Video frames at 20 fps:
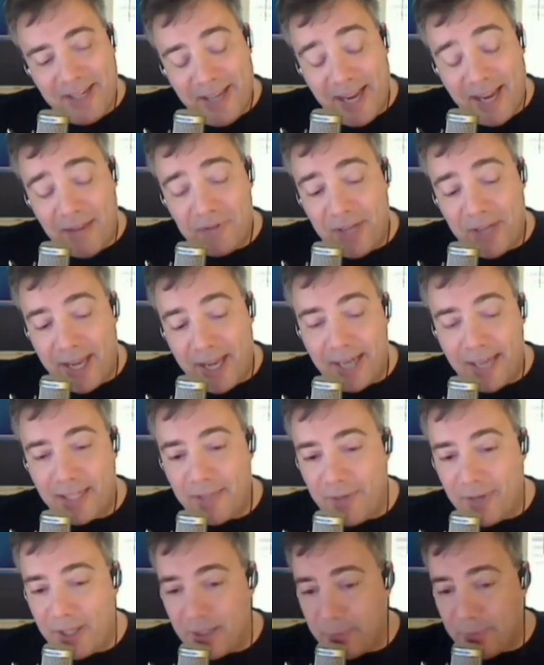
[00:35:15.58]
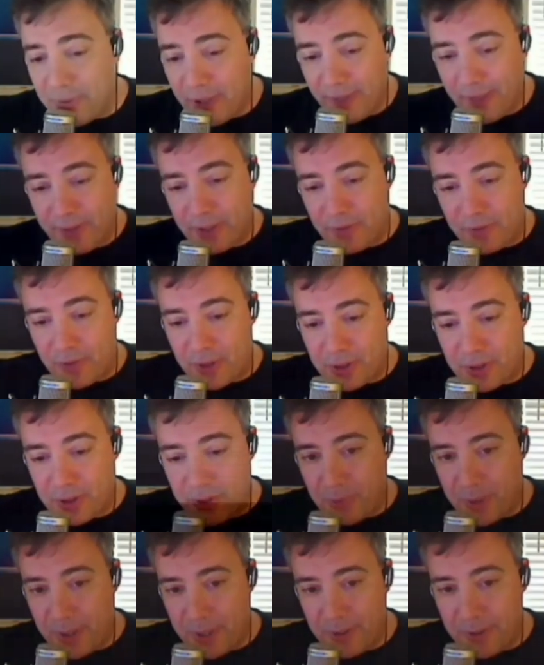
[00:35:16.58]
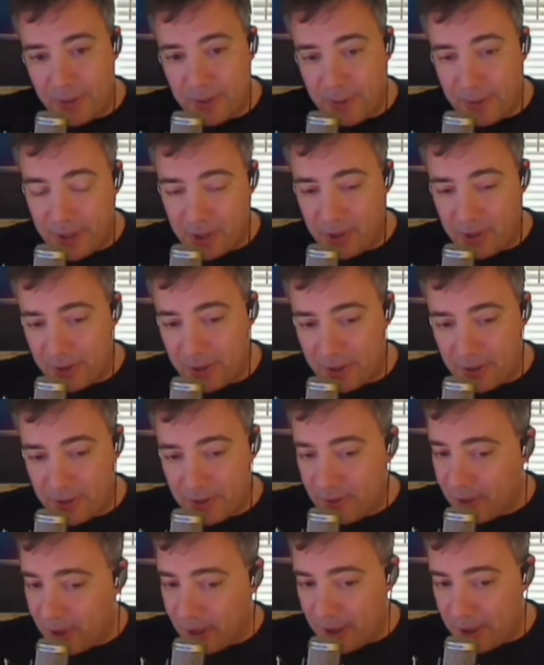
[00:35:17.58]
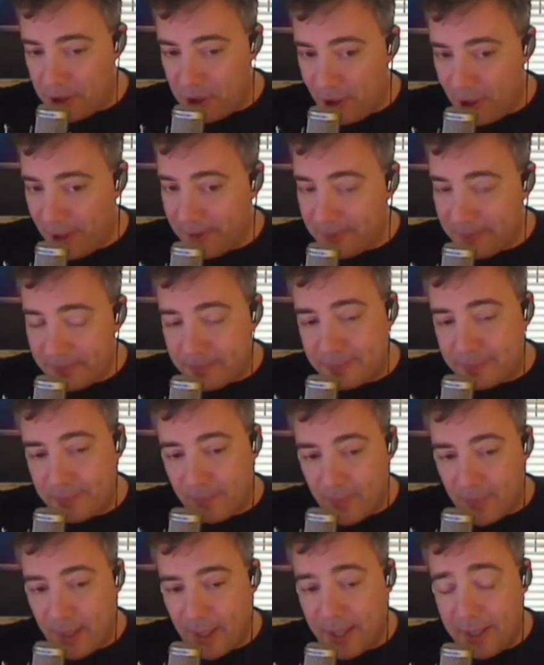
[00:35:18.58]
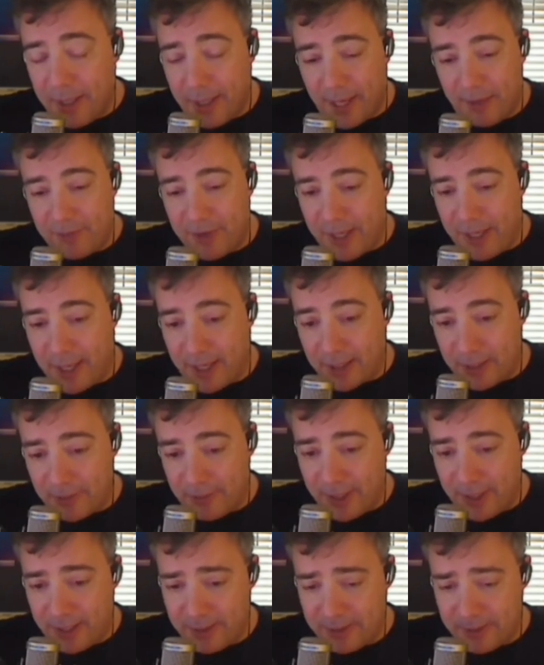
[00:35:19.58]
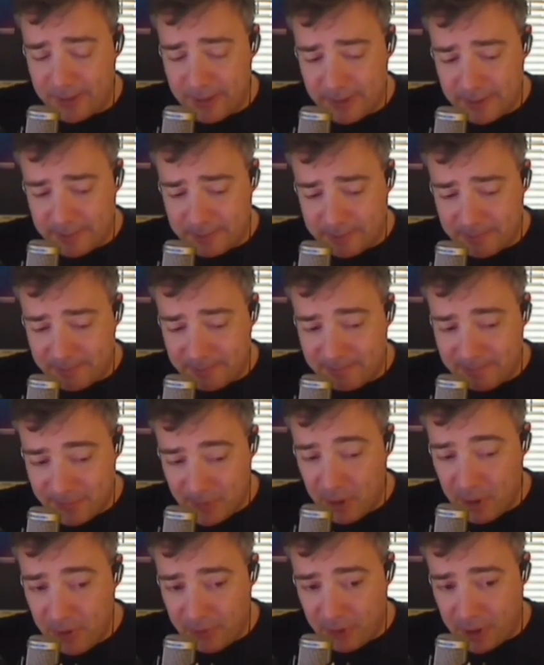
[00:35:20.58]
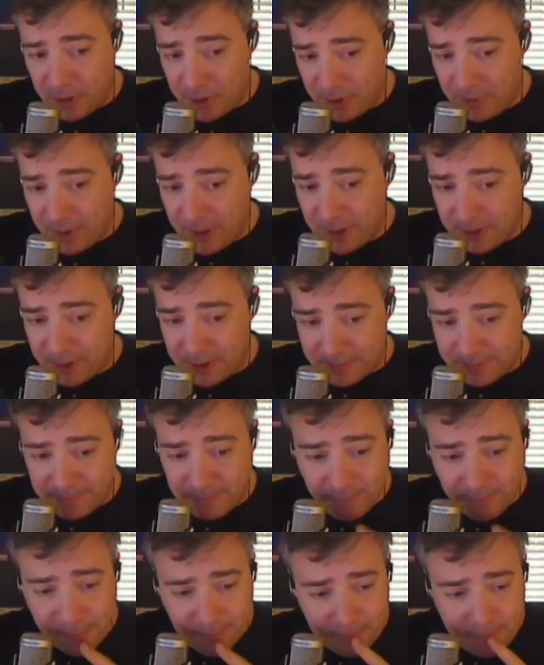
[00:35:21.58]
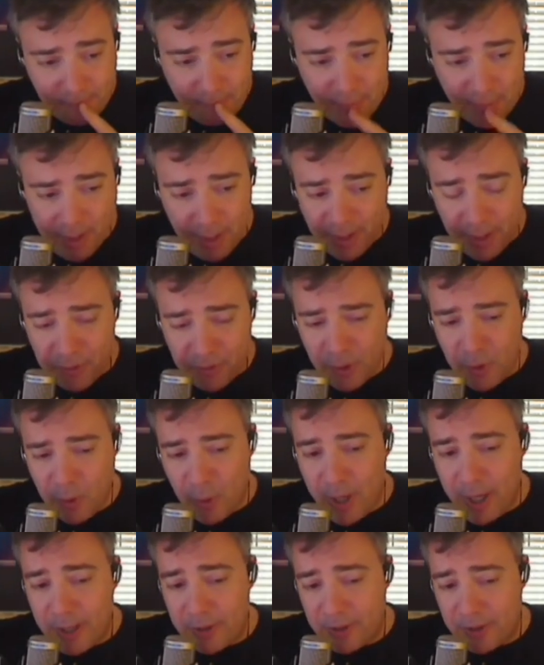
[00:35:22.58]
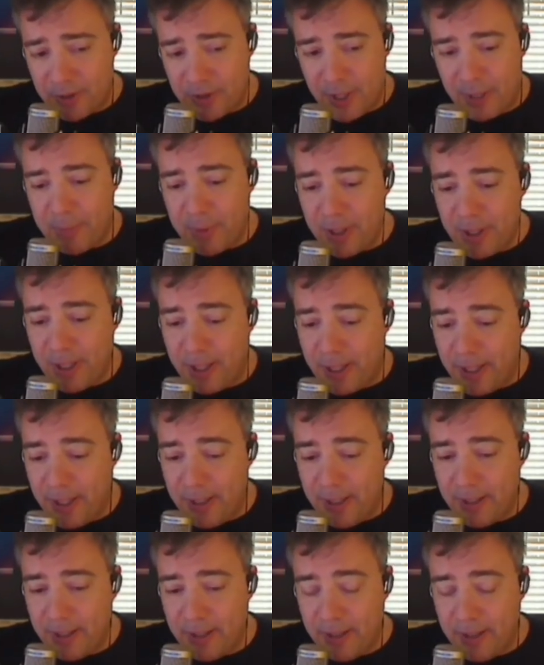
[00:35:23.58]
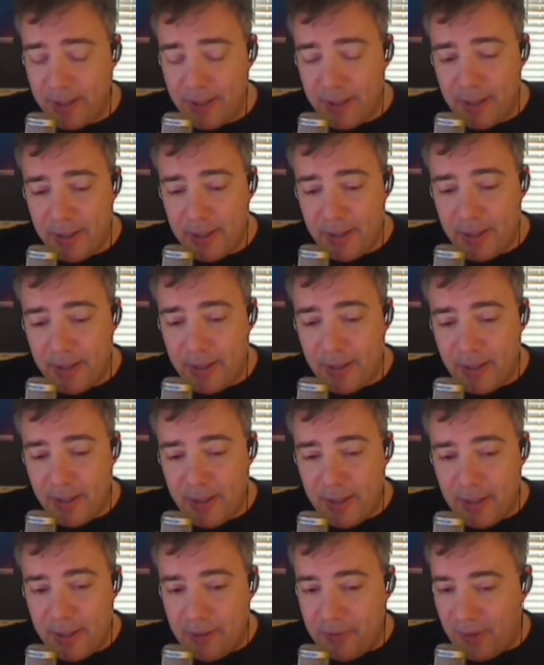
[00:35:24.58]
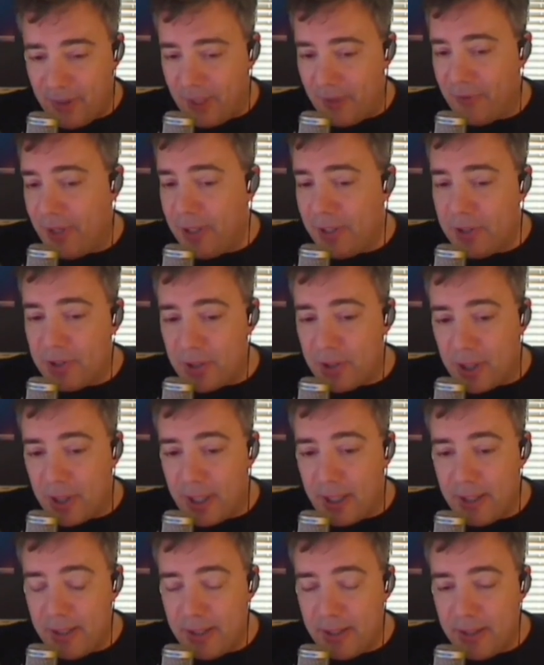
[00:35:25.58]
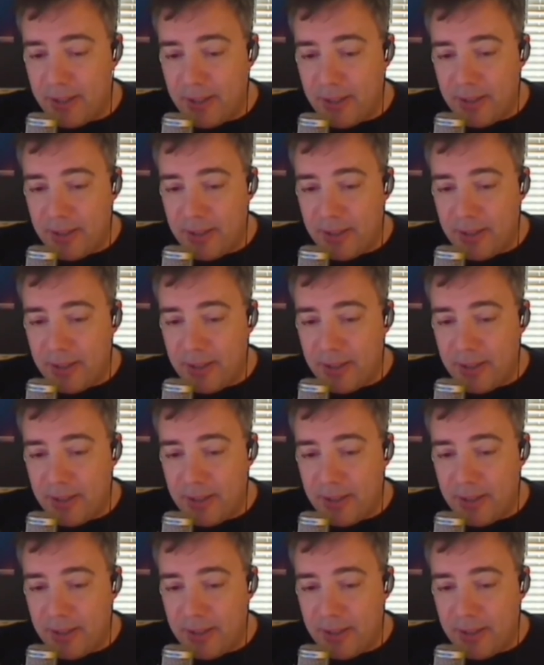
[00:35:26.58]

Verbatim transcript: and you have to activate the previous version of Windows to make sure it's all legit. And you have to activate the new version of Windows. Right. This requires a separate key for every install,